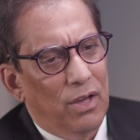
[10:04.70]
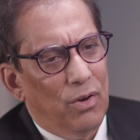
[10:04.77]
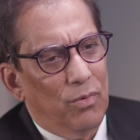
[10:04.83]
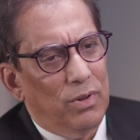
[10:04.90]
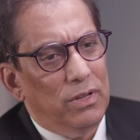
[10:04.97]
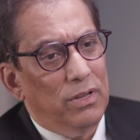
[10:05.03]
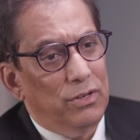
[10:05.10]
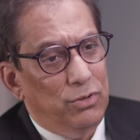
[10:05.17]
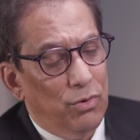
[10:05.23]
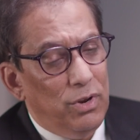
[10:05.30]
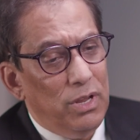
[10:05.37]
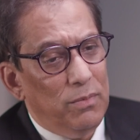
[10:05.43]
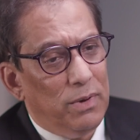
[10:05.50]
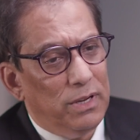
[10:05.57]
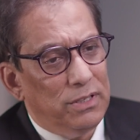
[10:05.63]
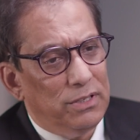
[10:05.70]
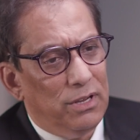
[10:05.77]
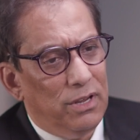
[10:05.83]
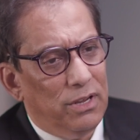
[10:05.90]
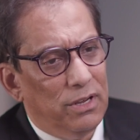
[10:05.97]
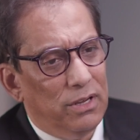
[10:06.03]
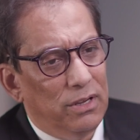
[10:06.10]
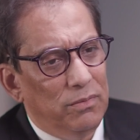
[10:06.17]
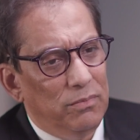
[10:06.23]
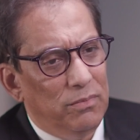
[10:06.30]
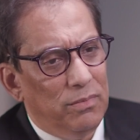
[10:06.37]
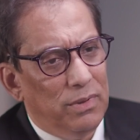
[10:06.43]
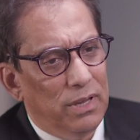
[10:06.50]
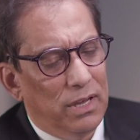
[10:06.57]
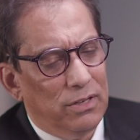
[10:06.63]
Well, during my time
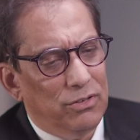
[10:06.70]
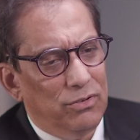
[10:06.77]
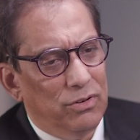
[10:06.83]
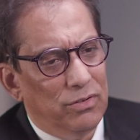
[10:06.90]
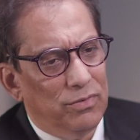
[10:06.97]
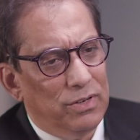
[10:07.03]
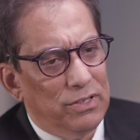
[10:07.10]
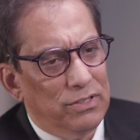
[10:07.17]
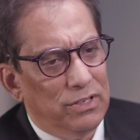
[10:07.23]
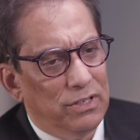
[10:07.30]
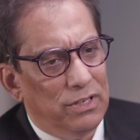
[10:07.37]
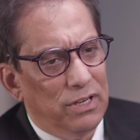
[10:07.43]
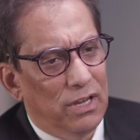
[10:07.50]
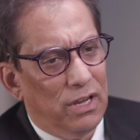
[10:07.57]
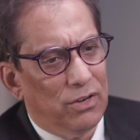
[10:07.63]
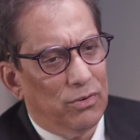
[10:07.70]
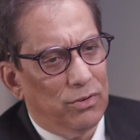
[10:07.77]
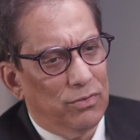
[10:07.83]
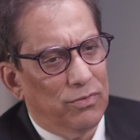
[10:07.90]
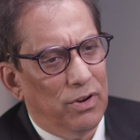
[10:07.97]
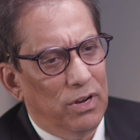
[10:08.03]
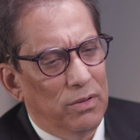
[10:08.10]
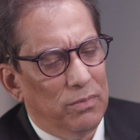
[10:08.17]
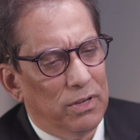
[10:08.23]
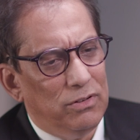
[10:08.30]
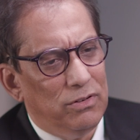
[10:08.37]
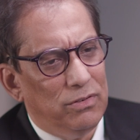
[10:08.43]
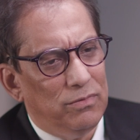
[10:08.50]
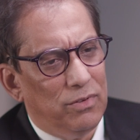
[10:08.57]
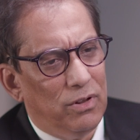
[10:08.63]
at university, I got very much
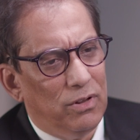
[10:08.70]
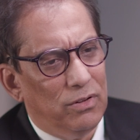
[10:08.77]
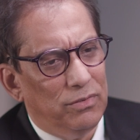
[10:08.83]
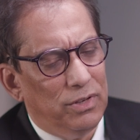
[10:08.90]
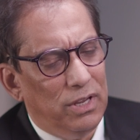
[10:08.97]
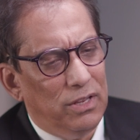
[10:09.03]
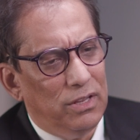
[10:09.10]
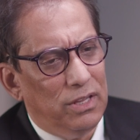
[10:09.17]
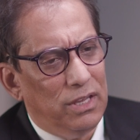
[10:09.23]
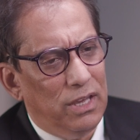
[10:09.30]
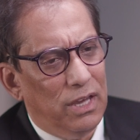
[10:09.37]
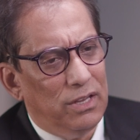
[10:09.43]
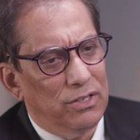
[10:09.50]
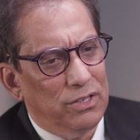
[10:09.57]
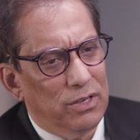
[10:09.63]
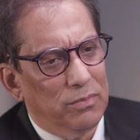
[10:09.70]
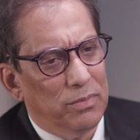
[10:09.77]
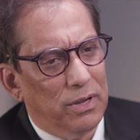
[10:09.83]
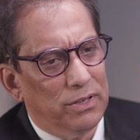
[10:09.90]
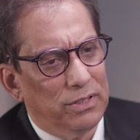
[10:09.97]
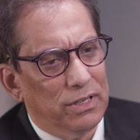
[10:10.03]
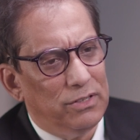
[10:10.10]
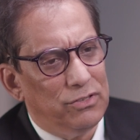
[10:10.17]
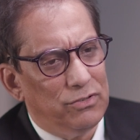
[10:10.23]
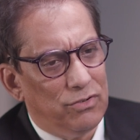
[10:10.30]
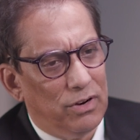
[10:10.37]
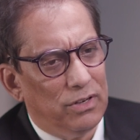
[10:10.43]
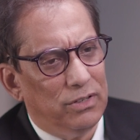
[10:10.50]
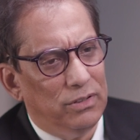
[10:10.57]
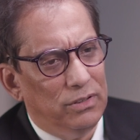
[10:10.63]
involved in the anti-apartheid
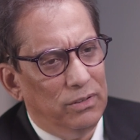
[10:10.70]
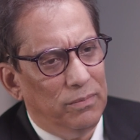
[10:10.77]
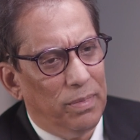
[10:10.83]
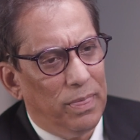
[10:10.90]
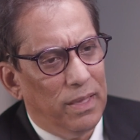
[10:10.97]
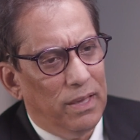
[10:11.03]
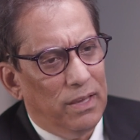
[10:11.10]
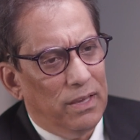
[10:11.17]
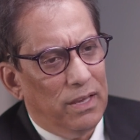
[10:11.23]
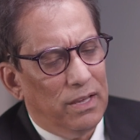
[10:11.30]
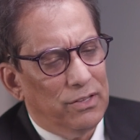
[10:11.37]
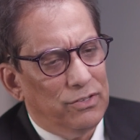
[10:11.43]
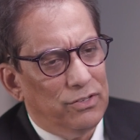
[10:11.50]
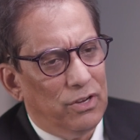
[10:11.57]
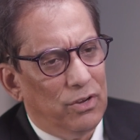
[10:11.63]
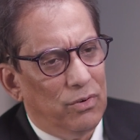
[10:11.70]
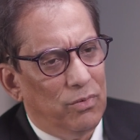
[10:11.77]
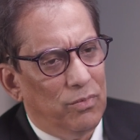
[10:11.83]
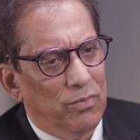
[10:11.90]
struggle. And so